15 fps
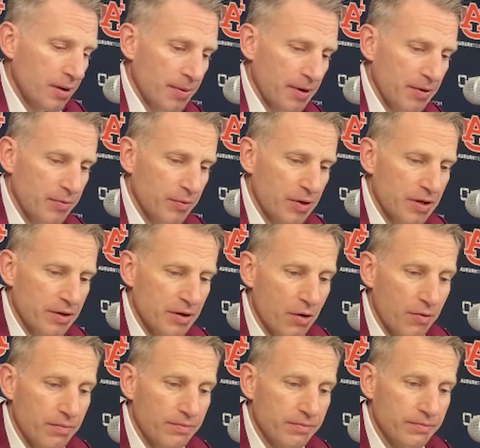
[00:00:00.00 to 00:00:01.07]
I mean, we, you
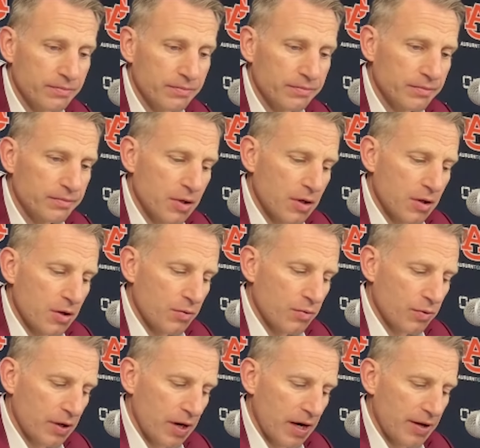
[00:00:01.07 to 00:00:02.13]
know,
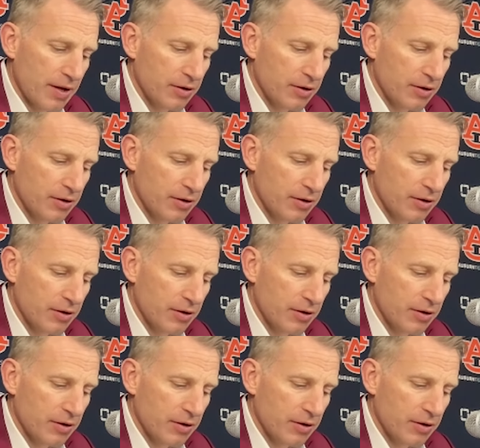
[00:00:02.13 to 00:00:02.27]
we had